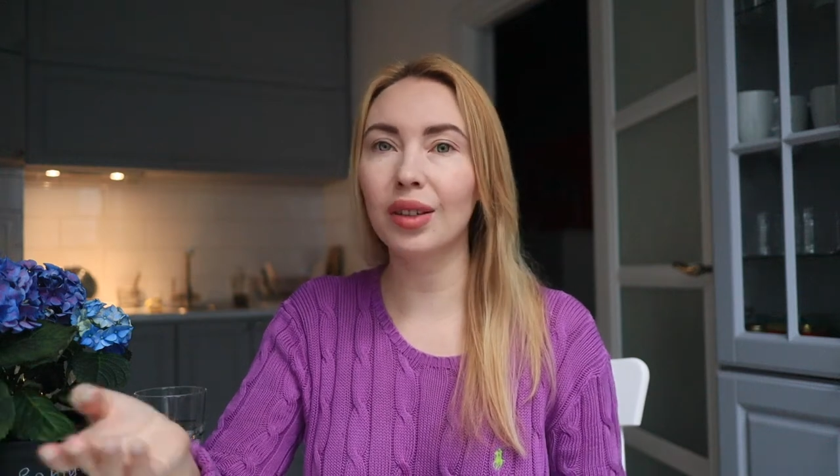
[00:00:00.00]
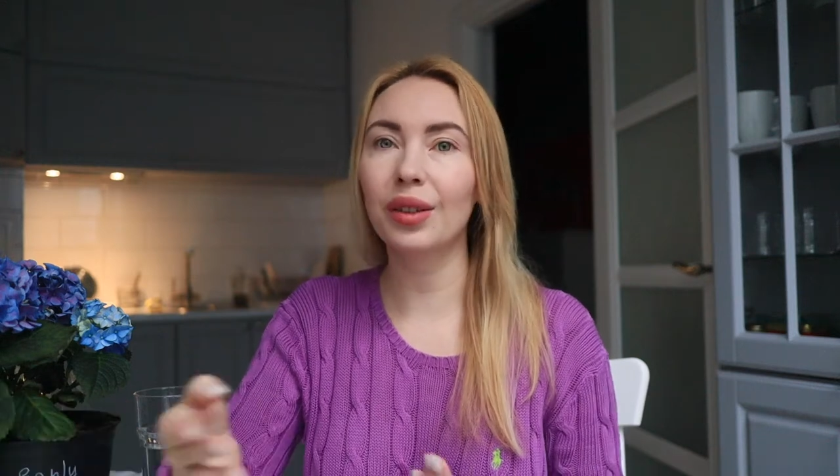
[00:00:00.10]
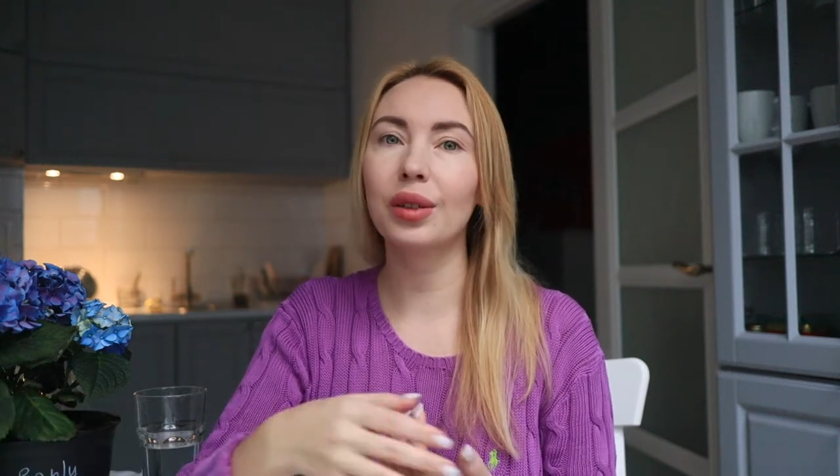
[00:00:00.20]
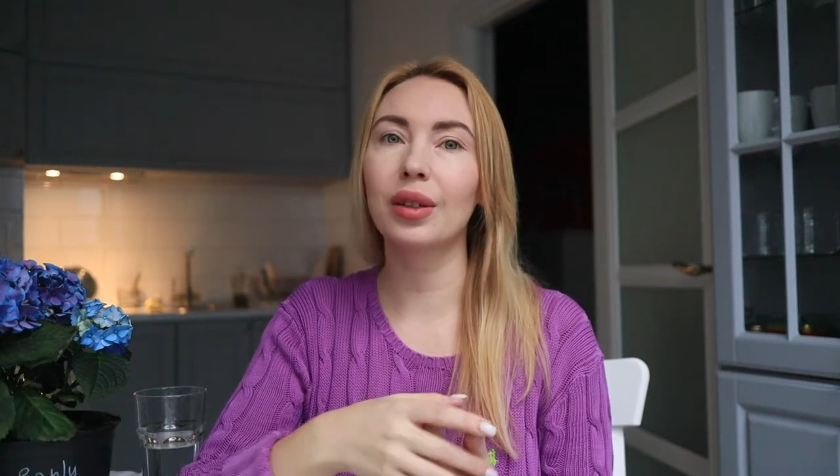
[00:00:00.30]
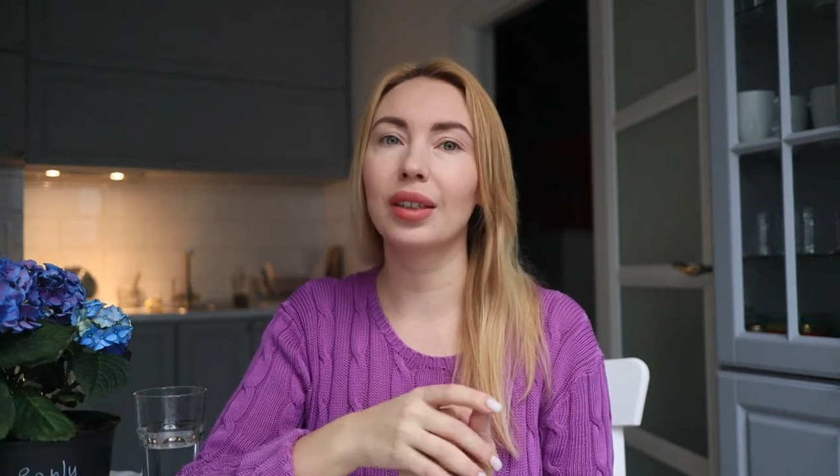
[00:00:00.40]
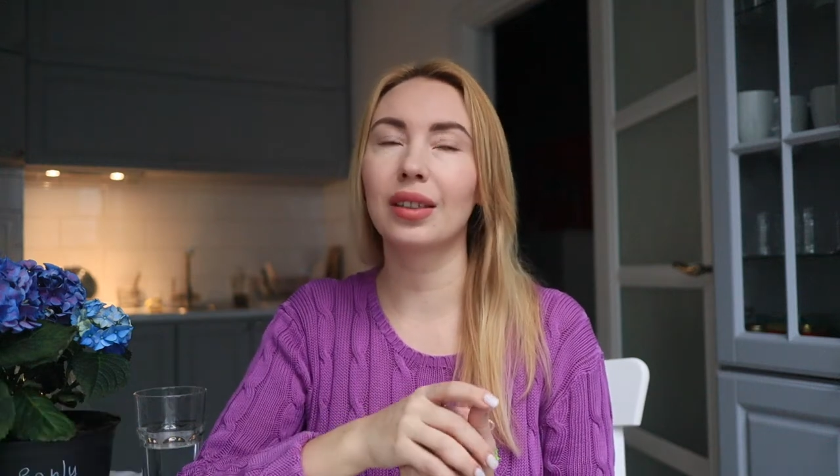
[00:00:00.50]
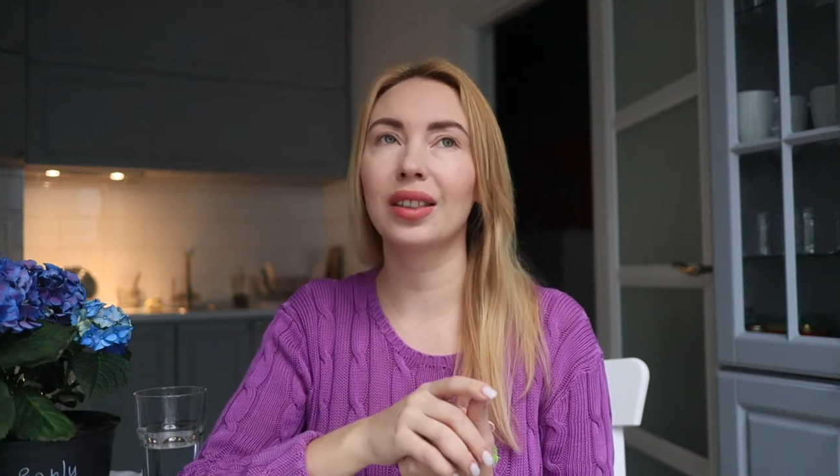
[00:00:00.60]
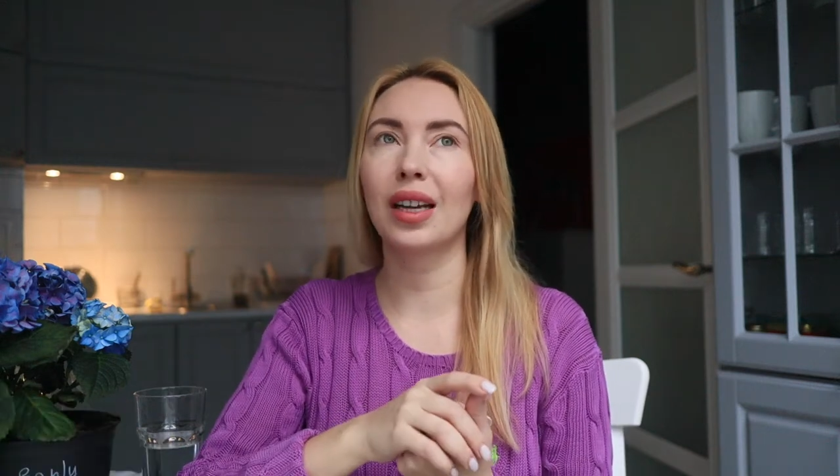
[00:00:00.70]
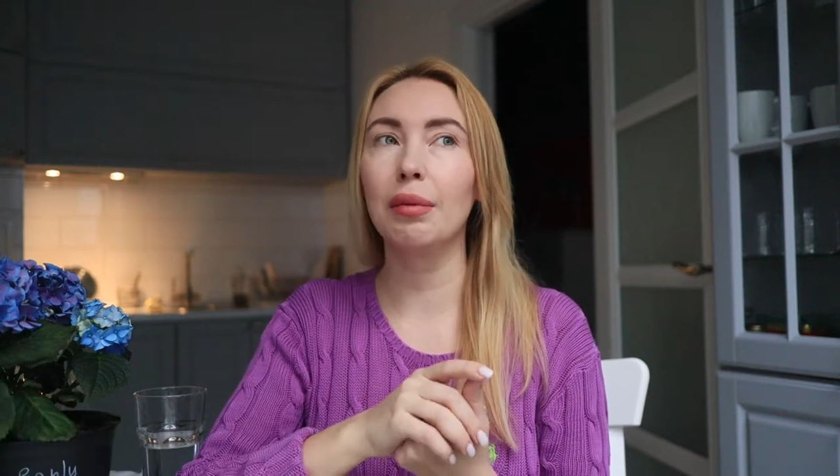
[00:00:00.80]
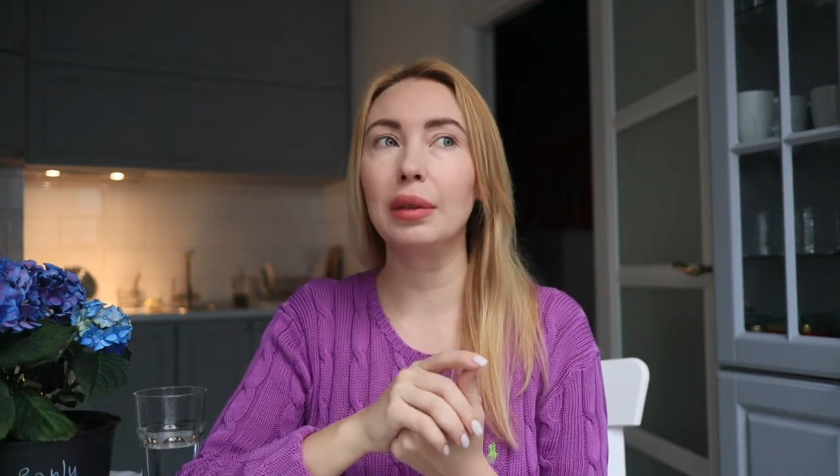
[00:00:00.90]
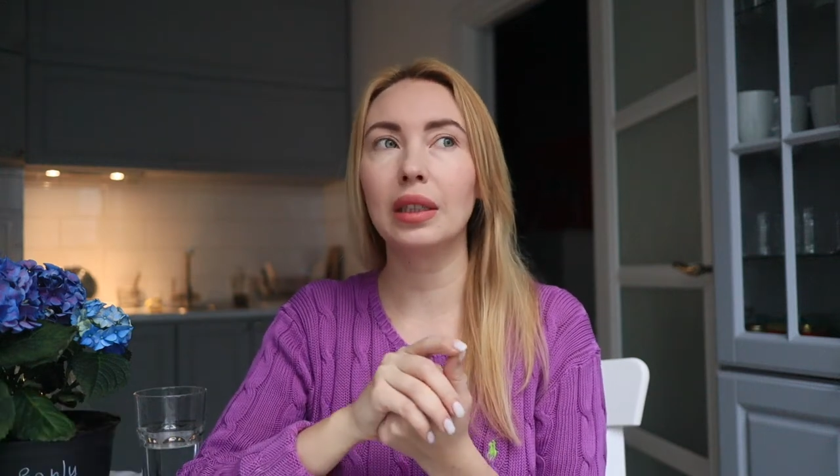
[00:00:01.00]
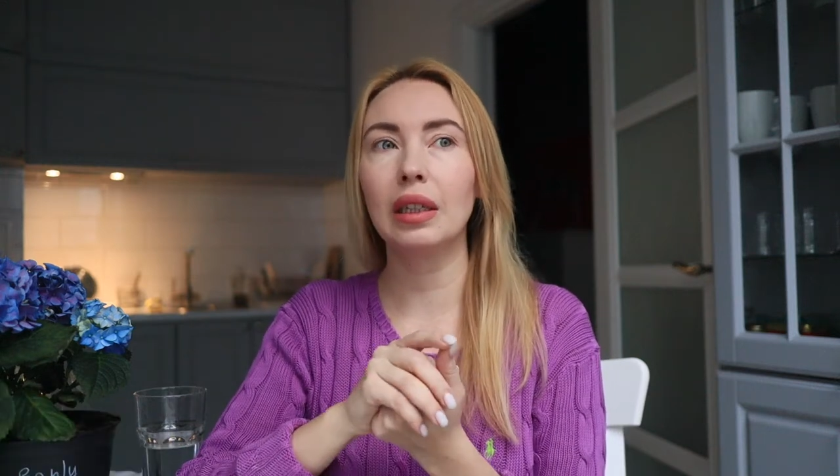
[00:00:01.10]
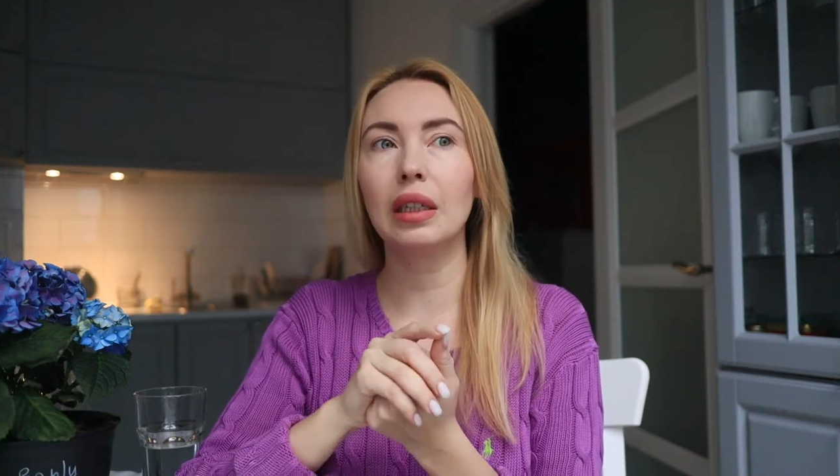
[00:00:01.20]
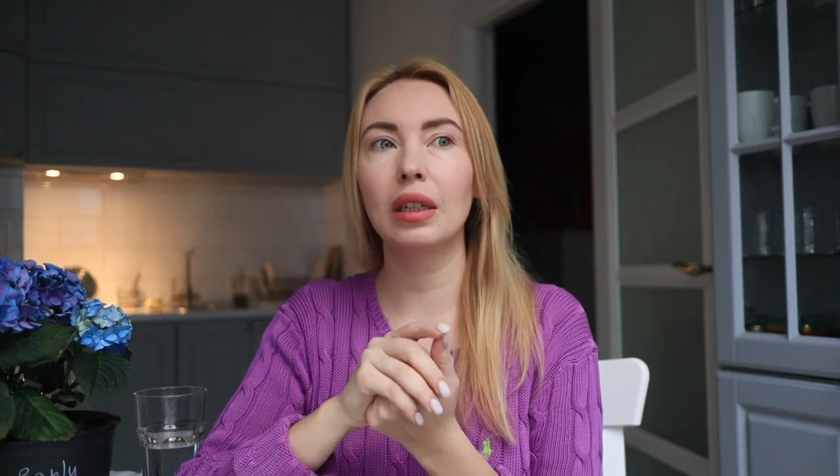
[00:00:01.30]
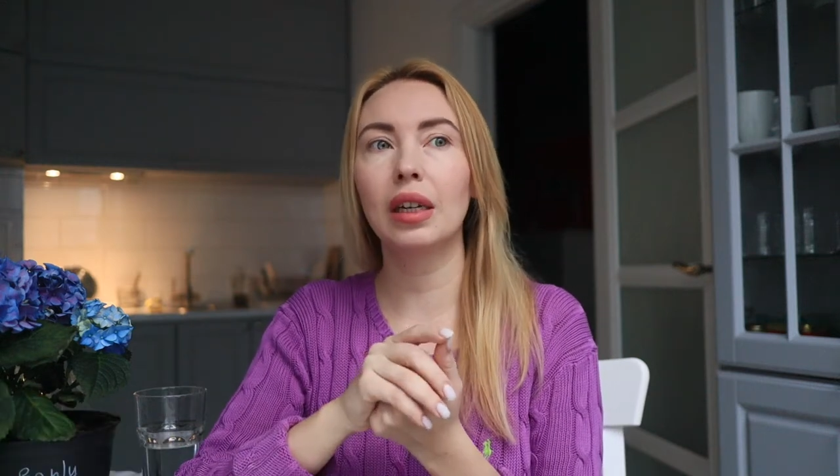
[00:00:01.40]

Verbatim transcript: or something